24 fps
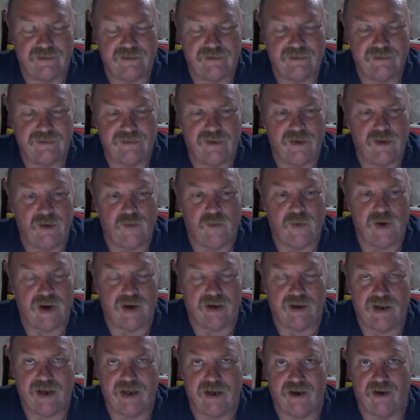nowhere
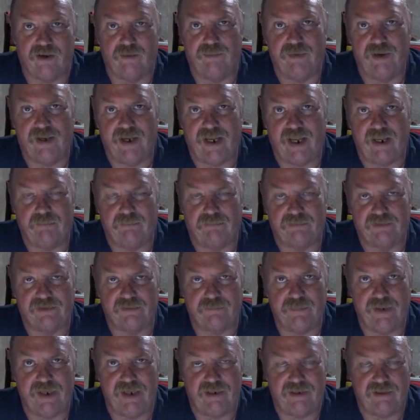near being able to
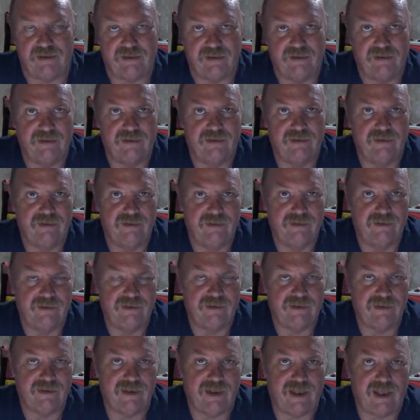meet
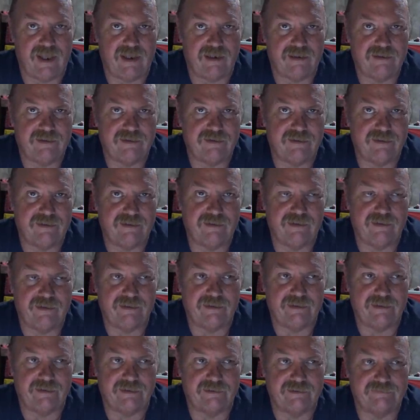that
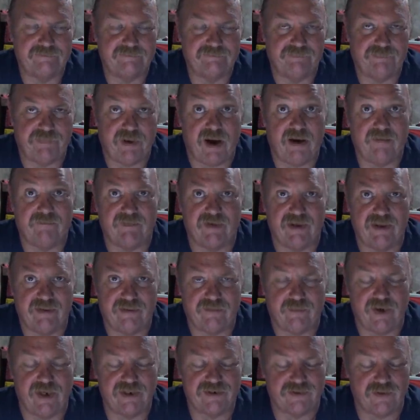poverty
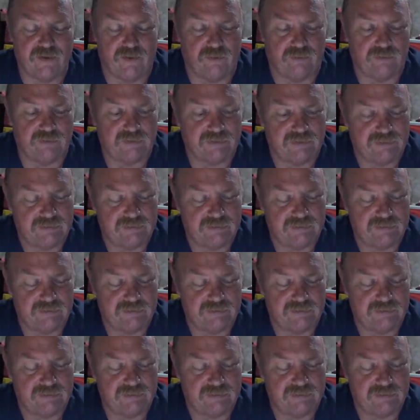threshold.